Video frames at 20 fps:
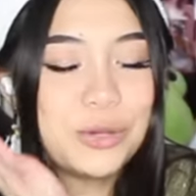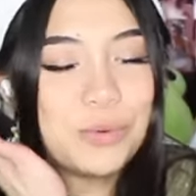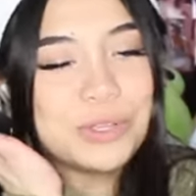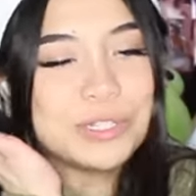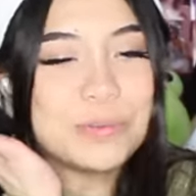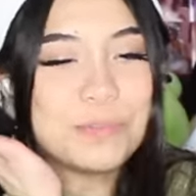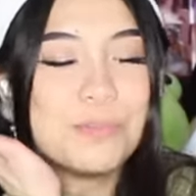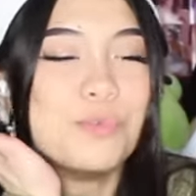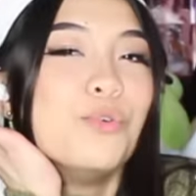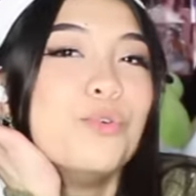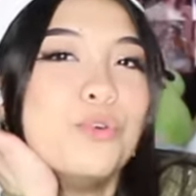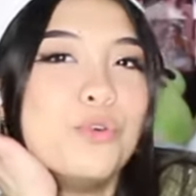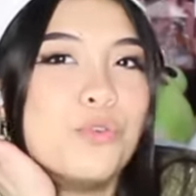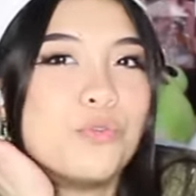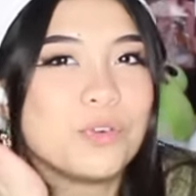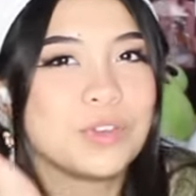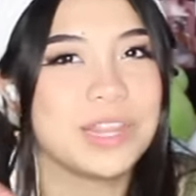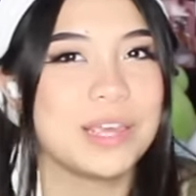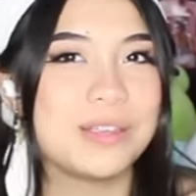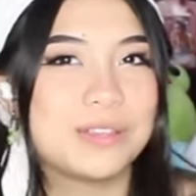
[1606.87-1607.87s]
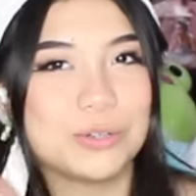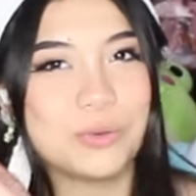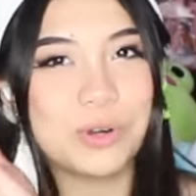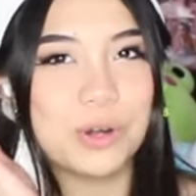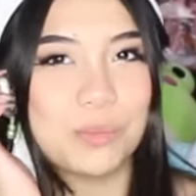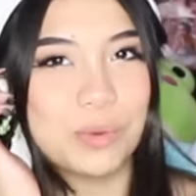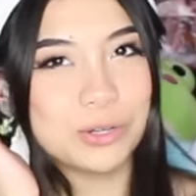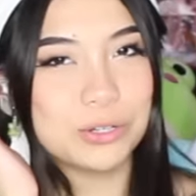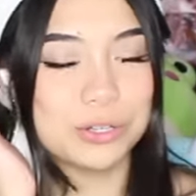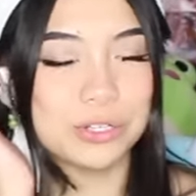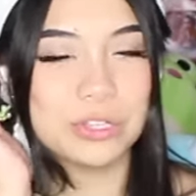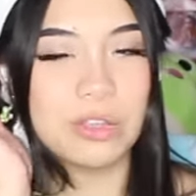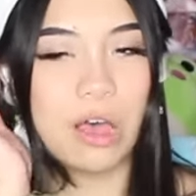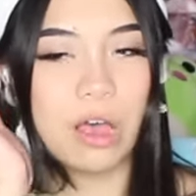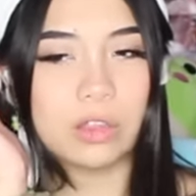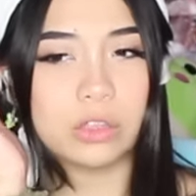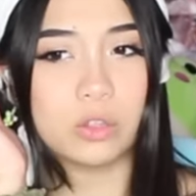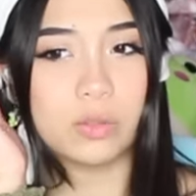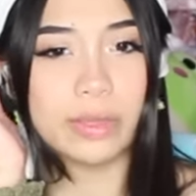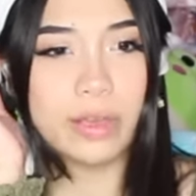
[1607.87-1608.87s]
It's always a move when they do an original
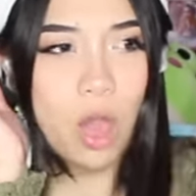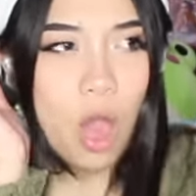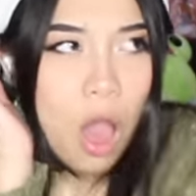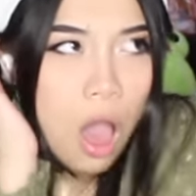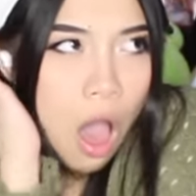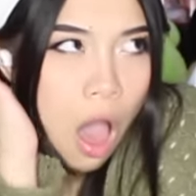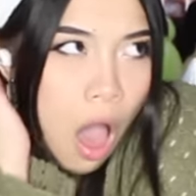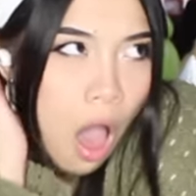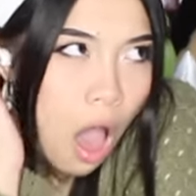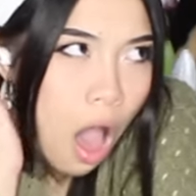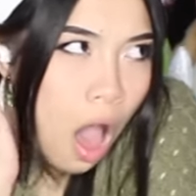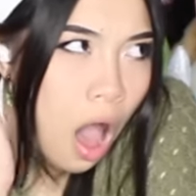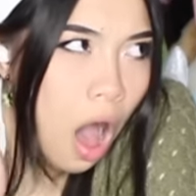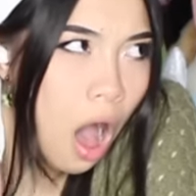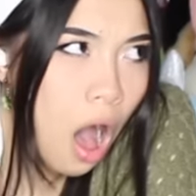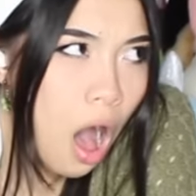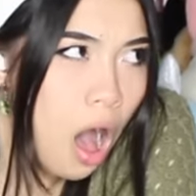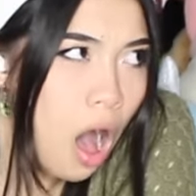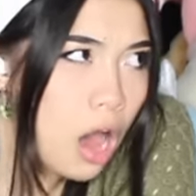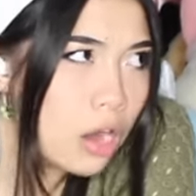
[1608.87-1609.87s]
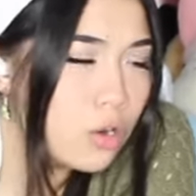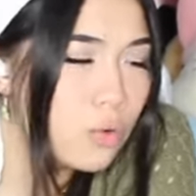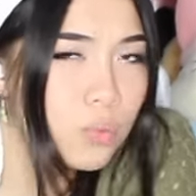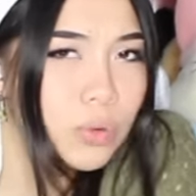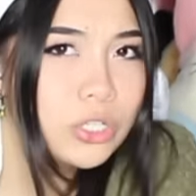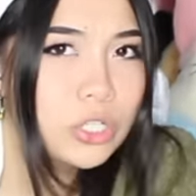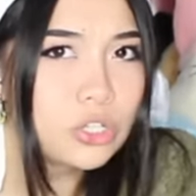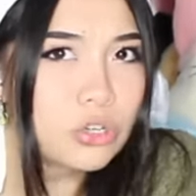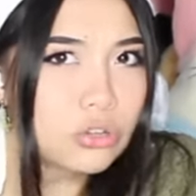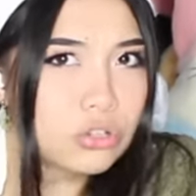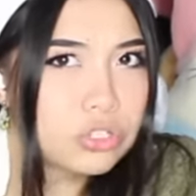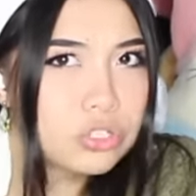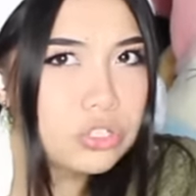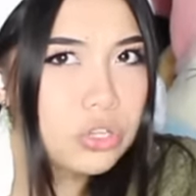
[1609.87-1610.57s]
song. They're like, oh, an original